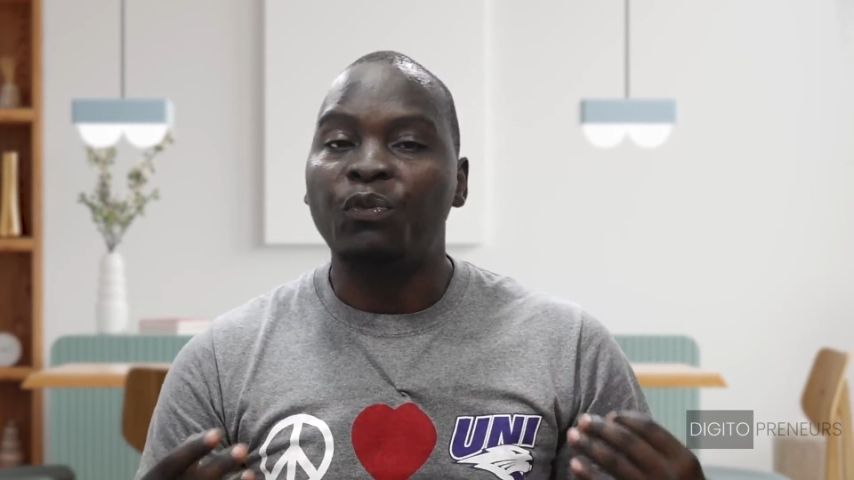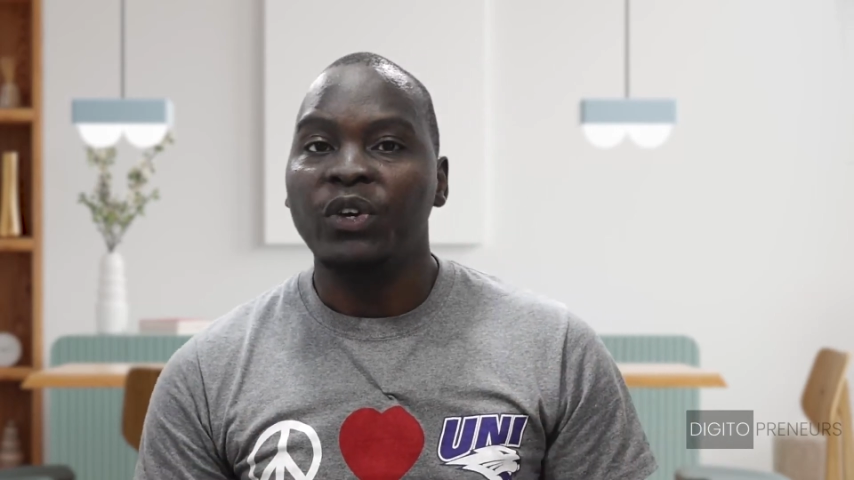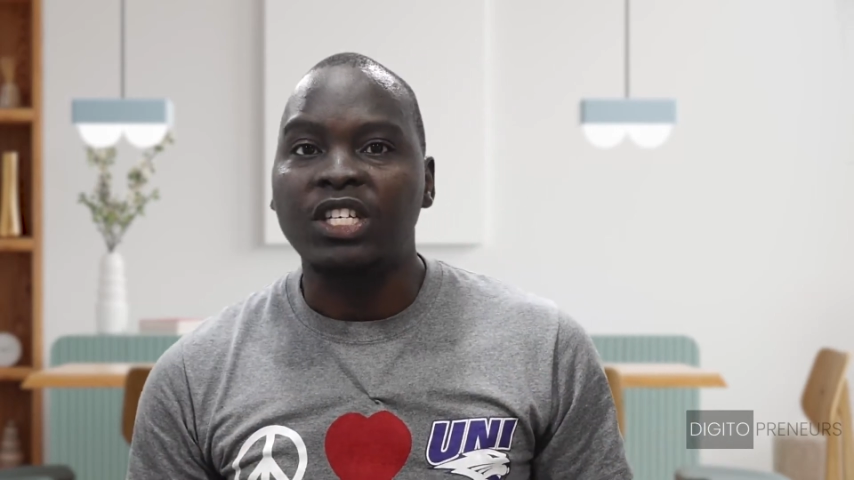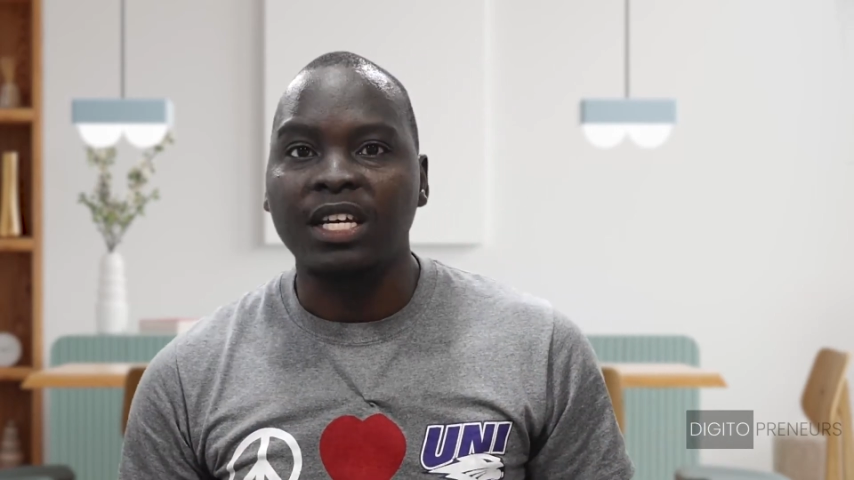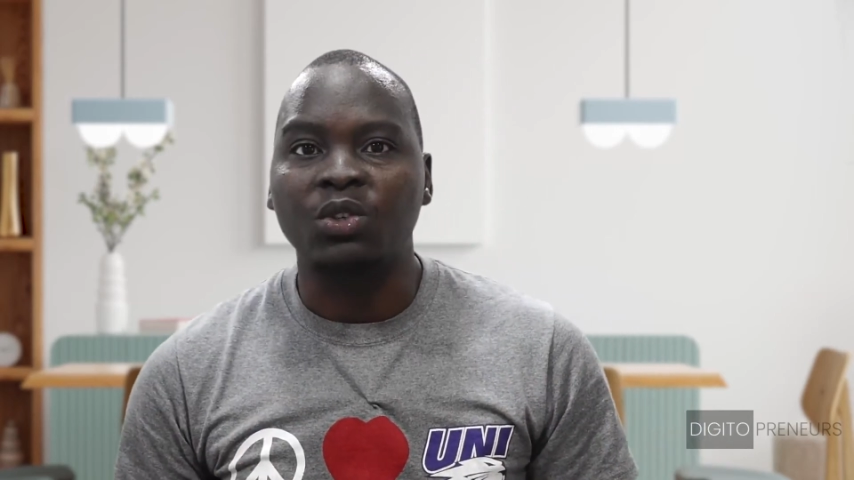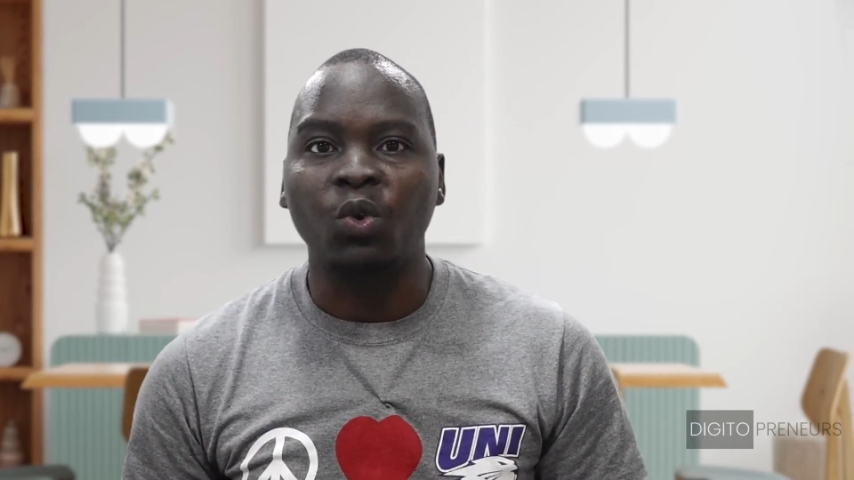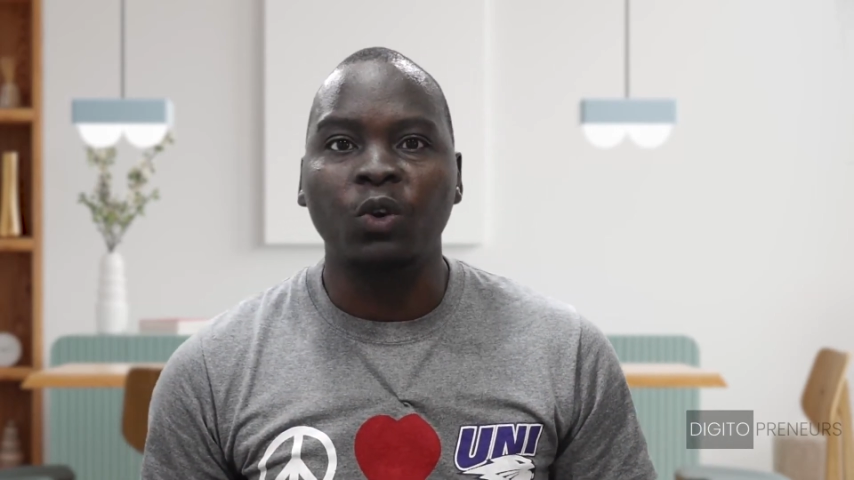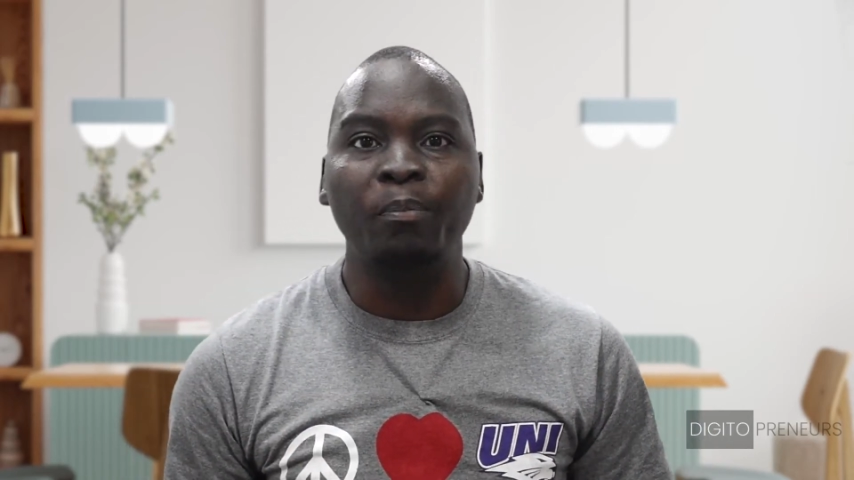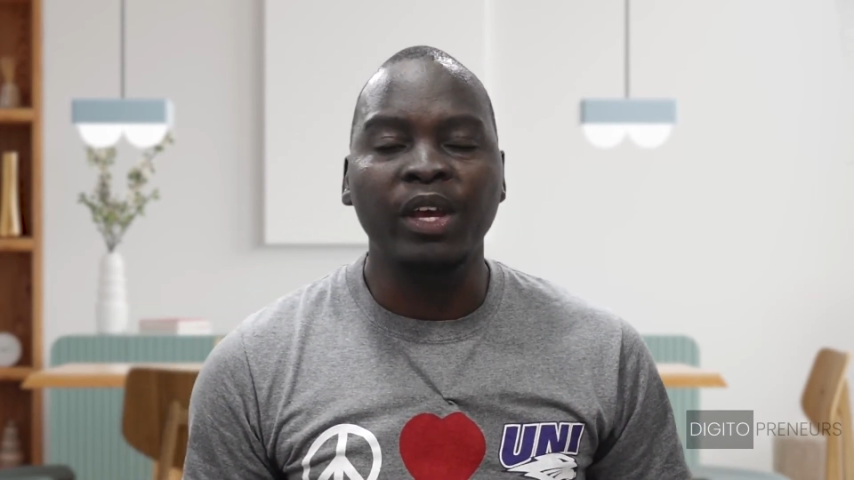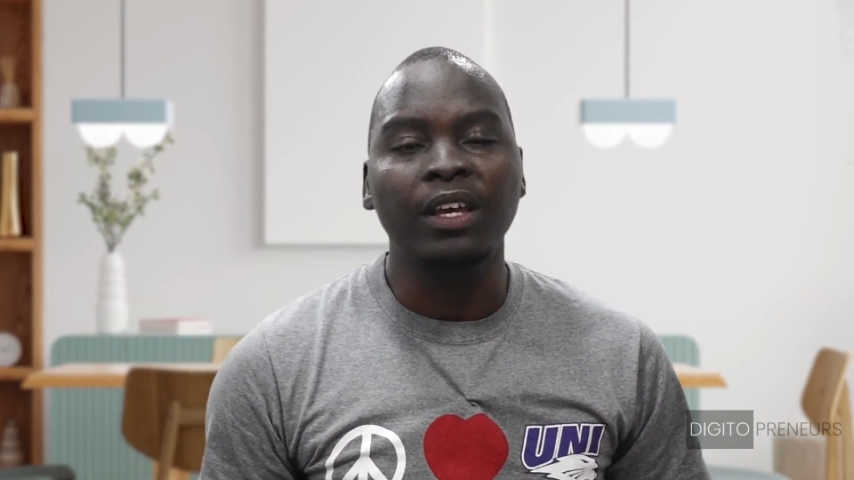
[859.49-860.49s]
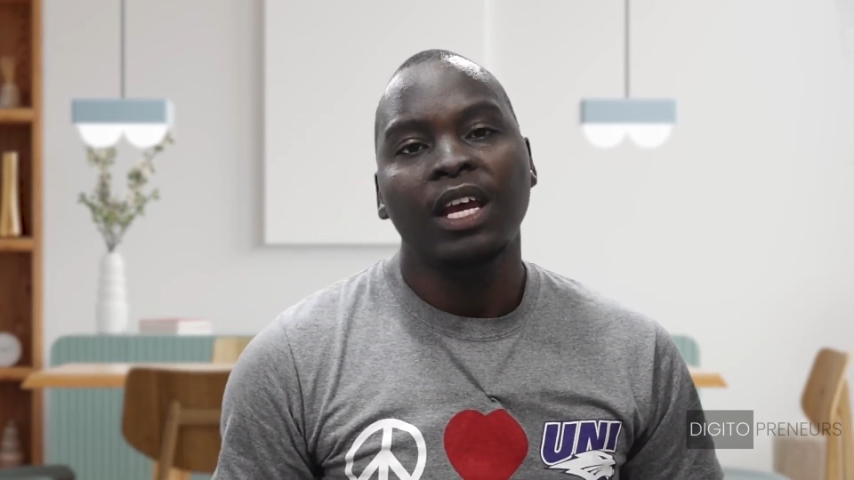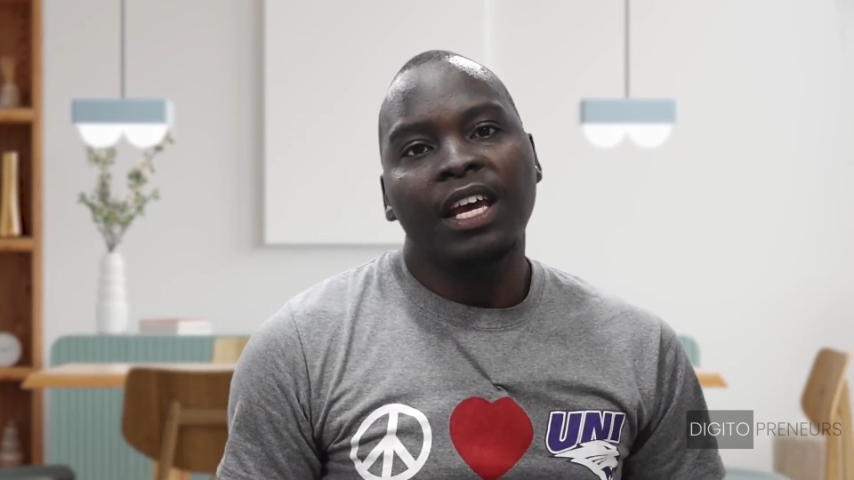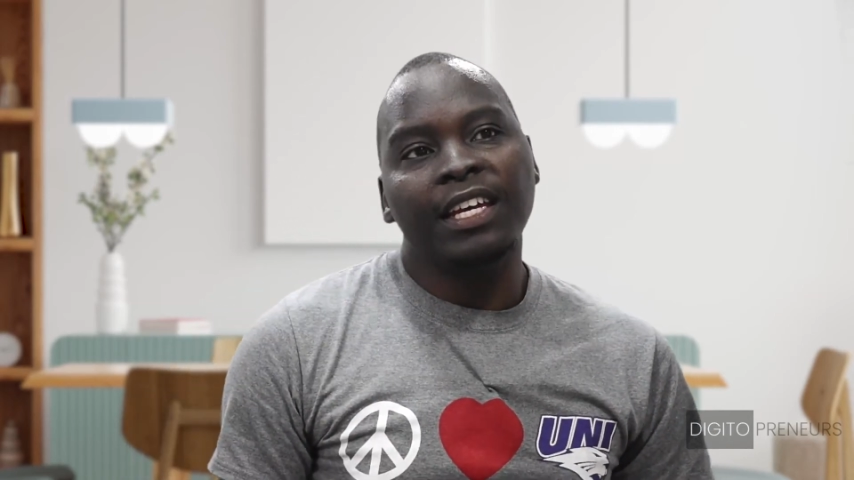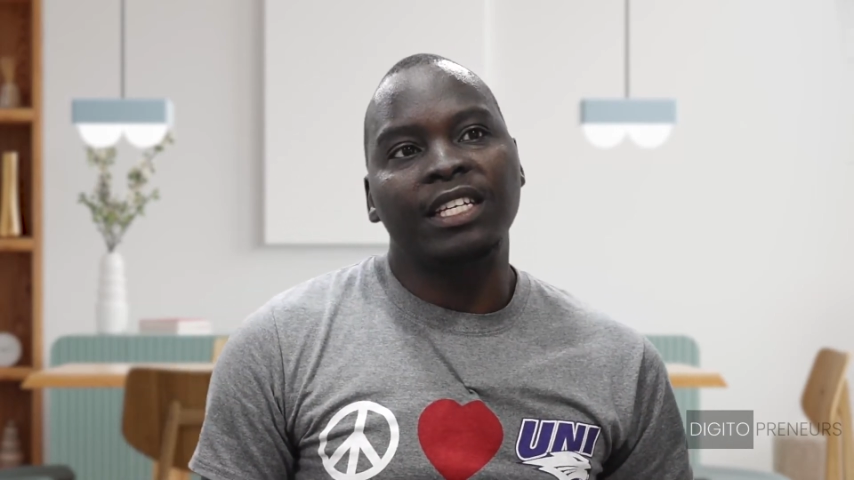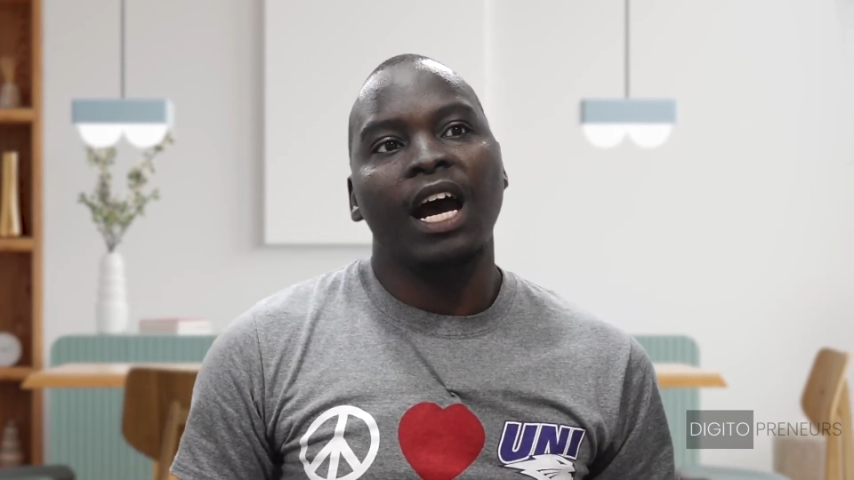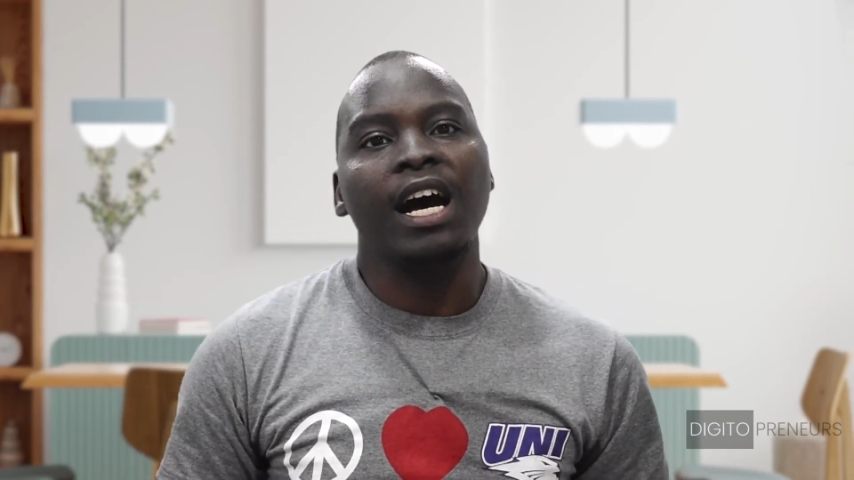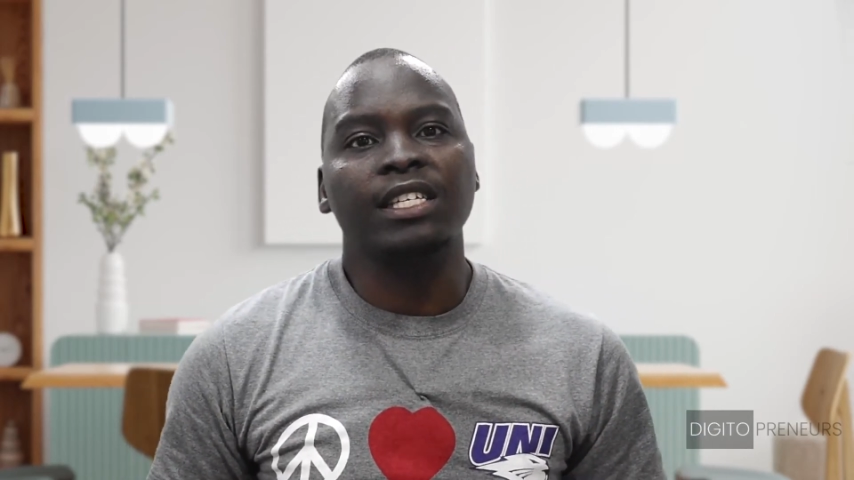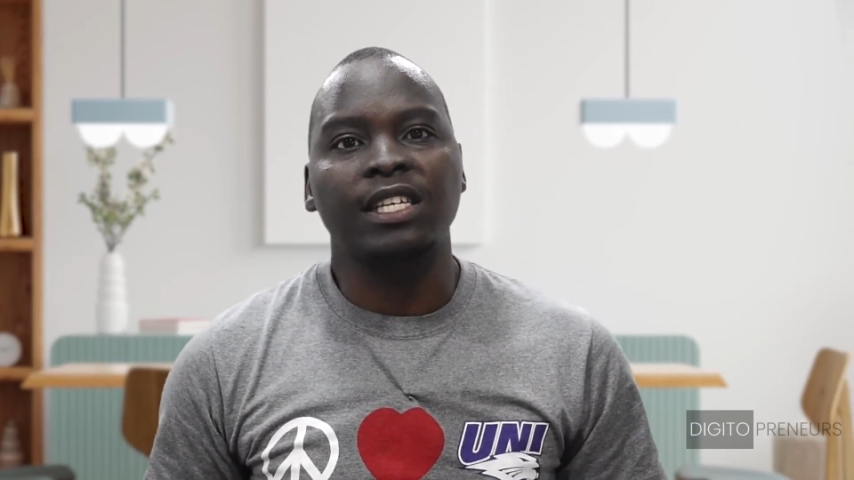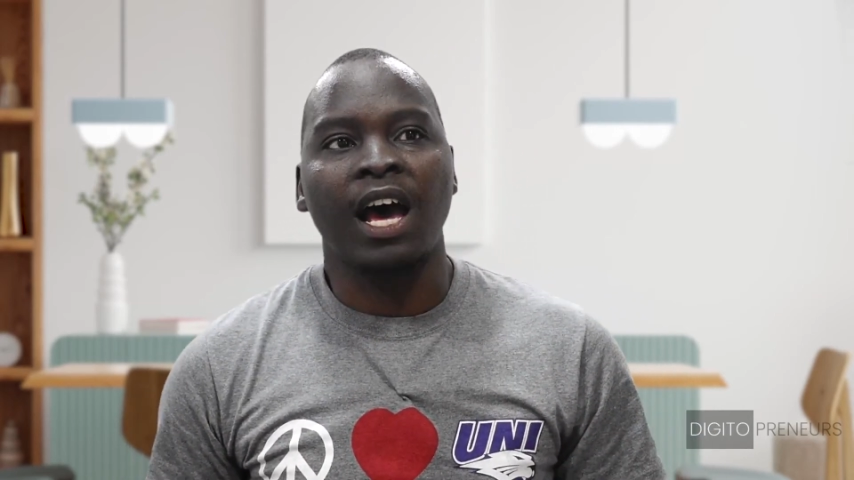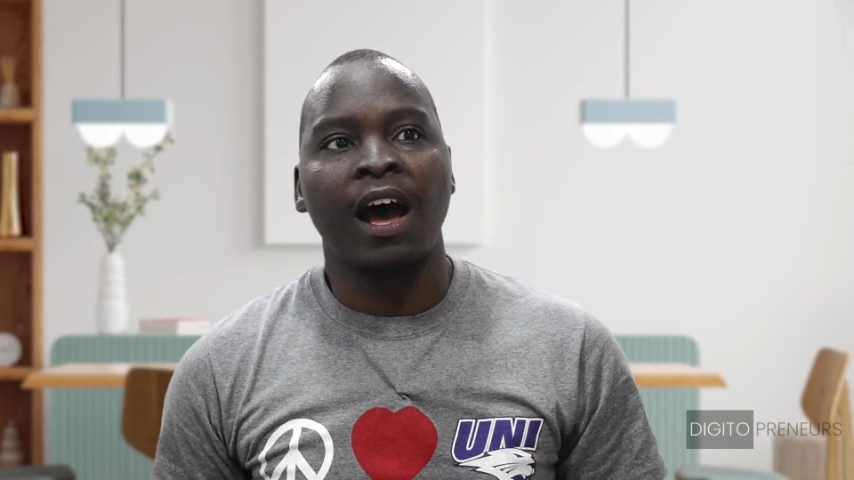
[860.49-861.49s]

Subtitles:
features could be it has